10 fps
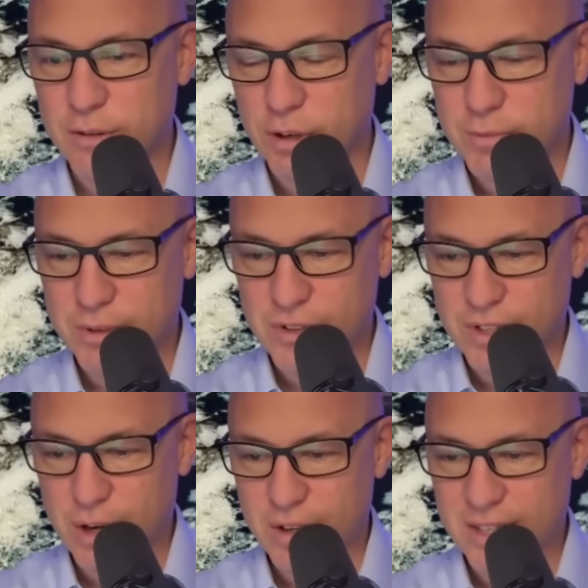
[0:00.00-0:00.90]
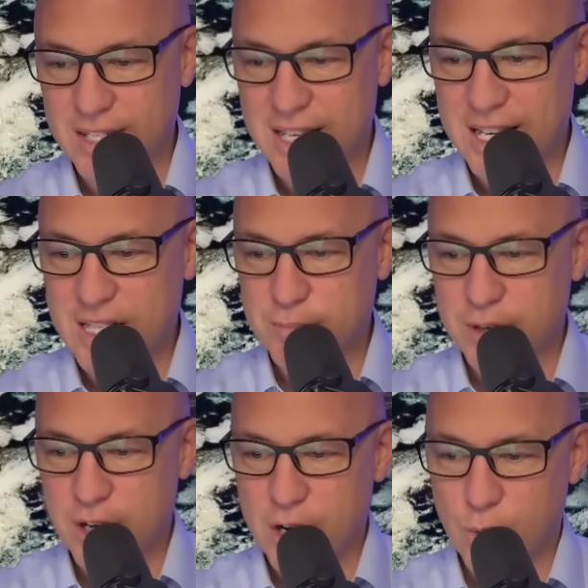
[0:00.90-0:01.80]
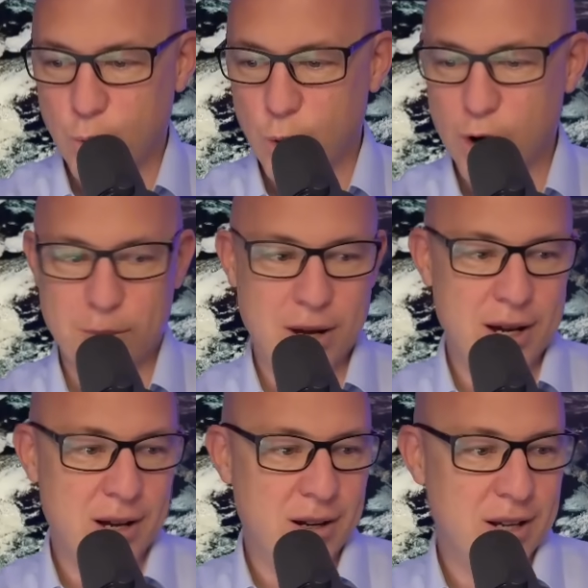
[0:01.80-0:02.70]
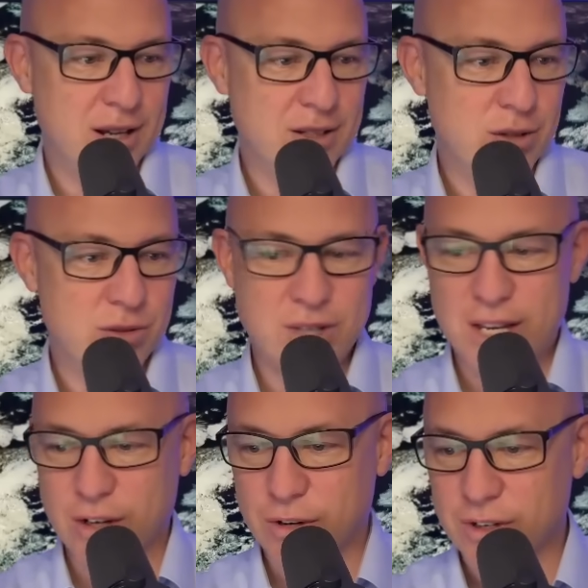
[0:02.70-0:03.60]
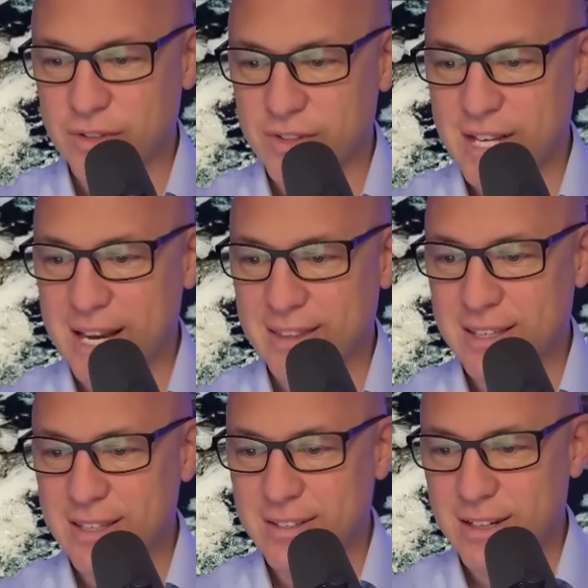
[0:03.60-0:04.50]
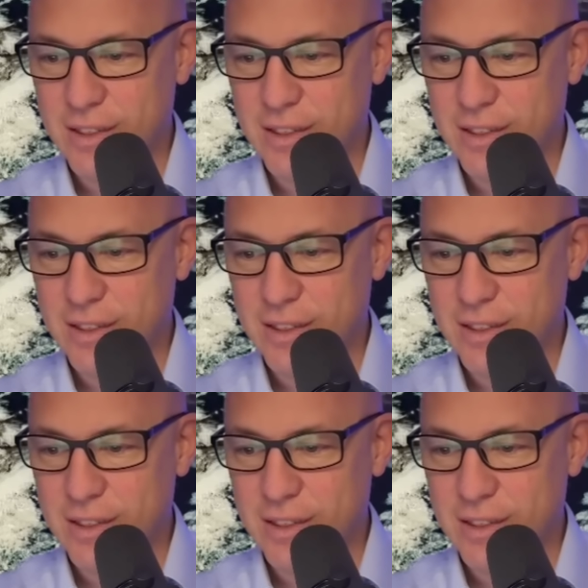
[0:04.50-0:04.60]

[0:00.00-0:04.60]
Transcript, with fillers: across Minnesota in the teens, but warm on uh, Tuesday across the southeast.